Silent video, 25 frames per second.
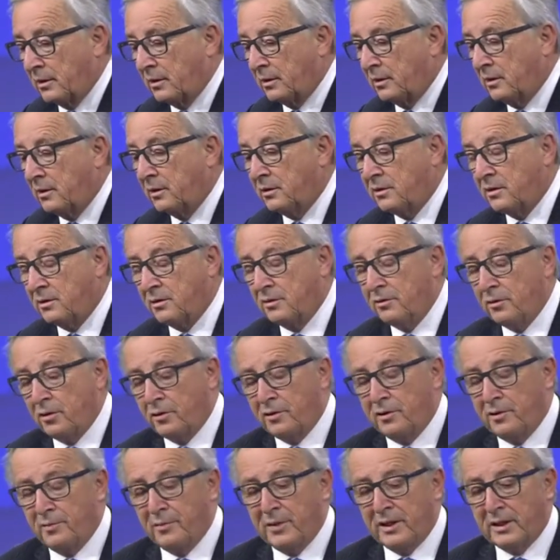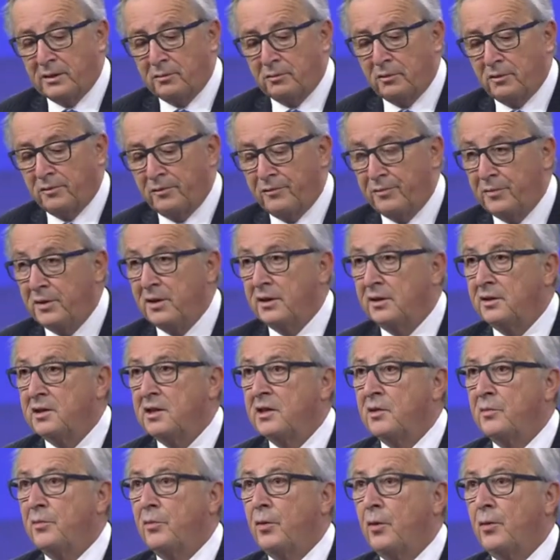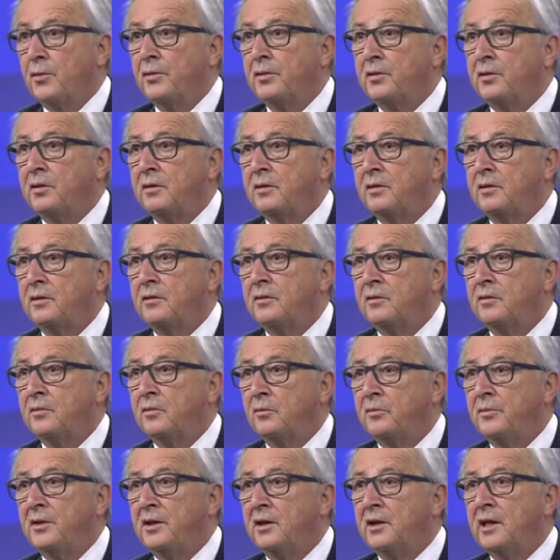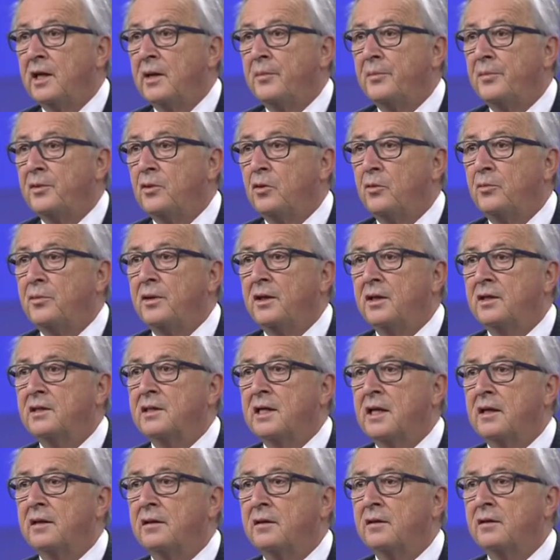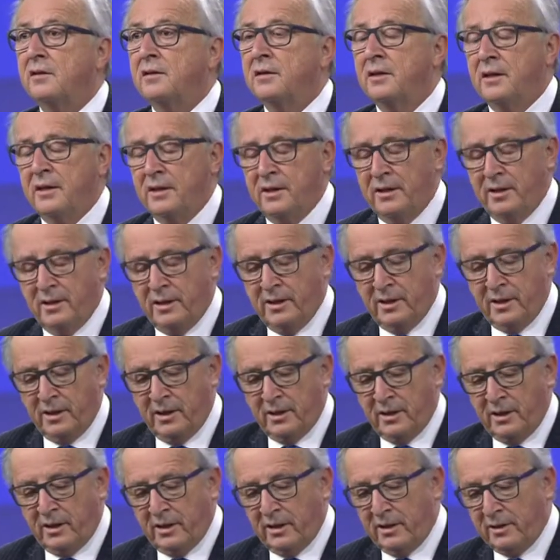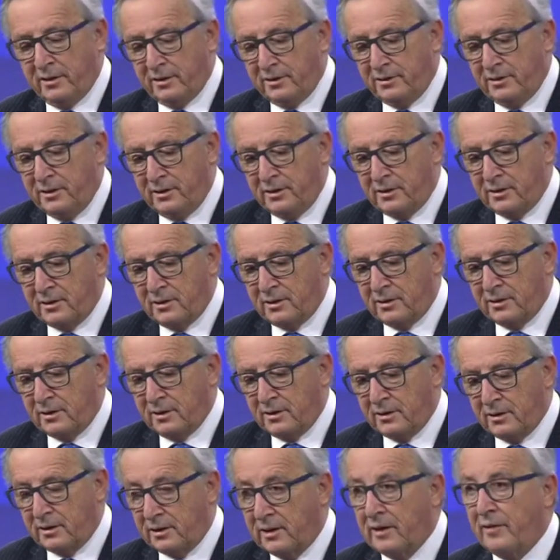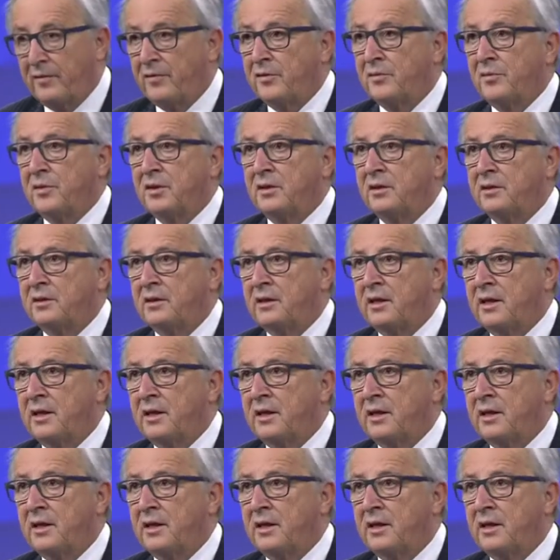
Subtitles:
It's not a matter of being disappointed, being happy or being sad. This government